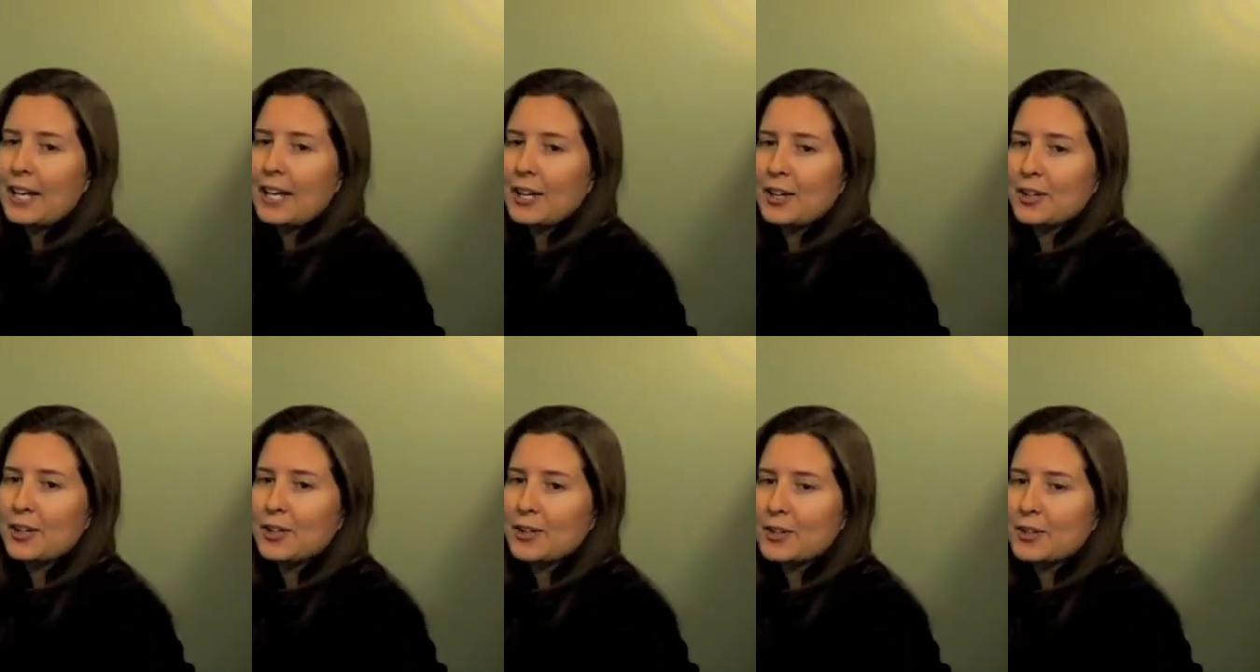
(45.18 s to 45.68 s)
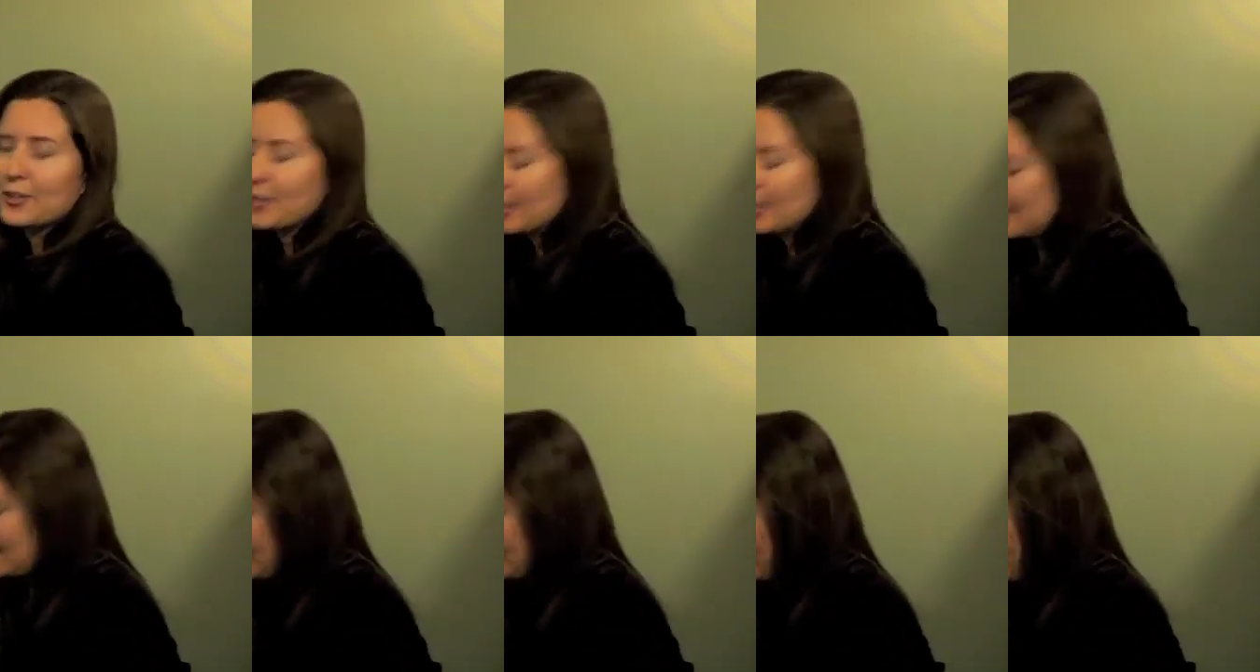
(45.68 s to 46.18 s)

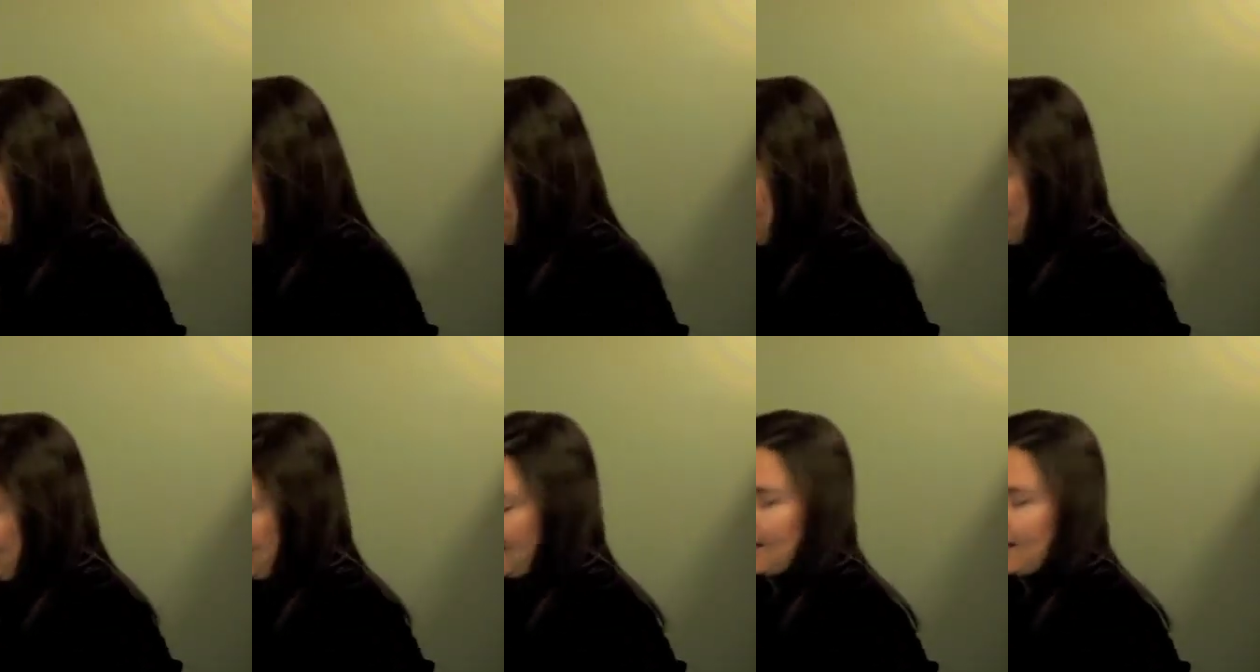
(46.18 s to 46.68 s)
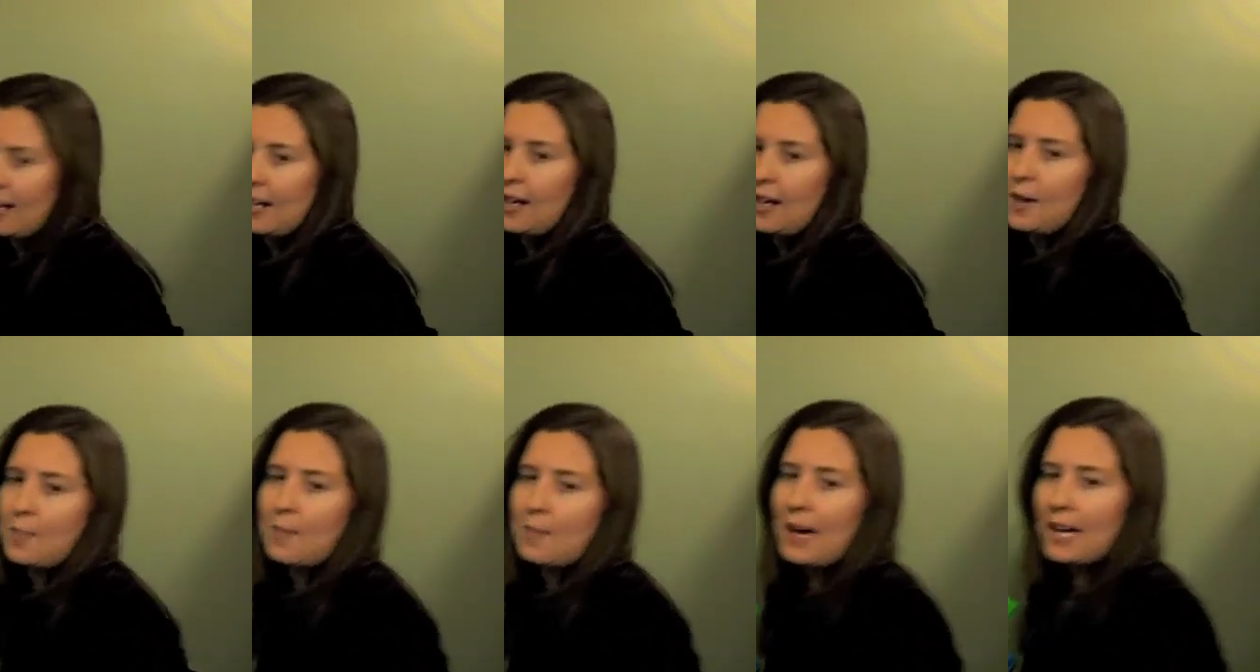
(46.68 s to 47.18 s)
use in
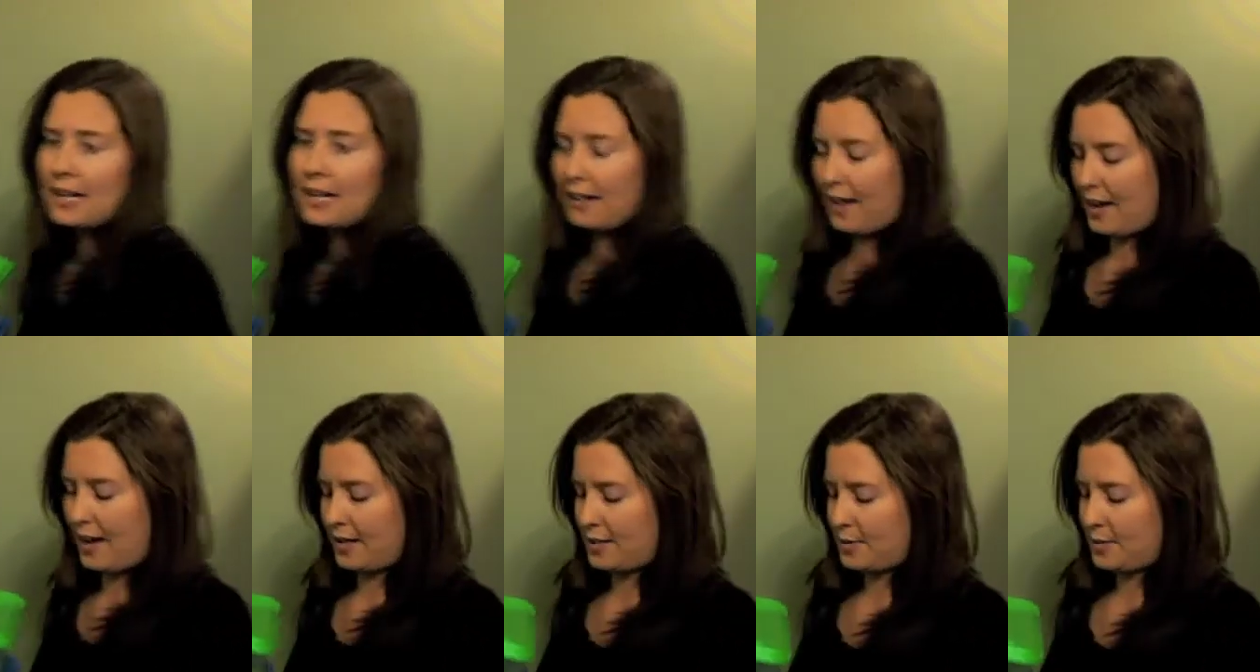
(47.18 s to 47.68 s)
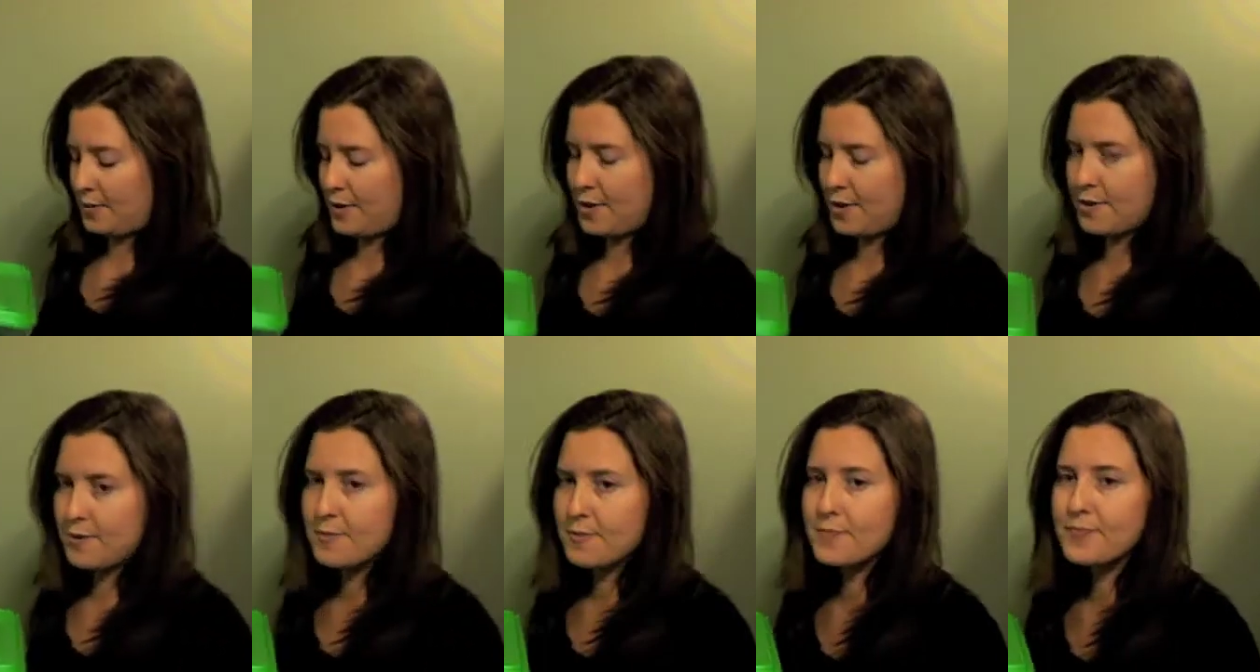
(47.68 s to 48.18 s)
my
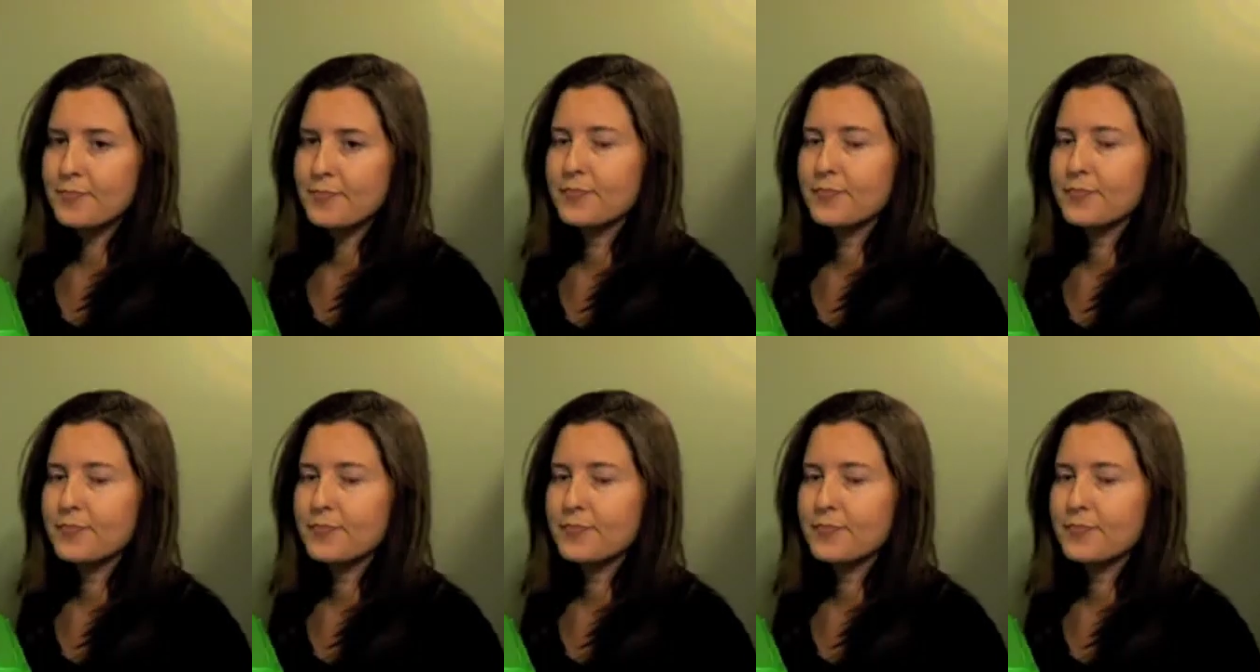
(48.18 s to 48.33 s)
classroom.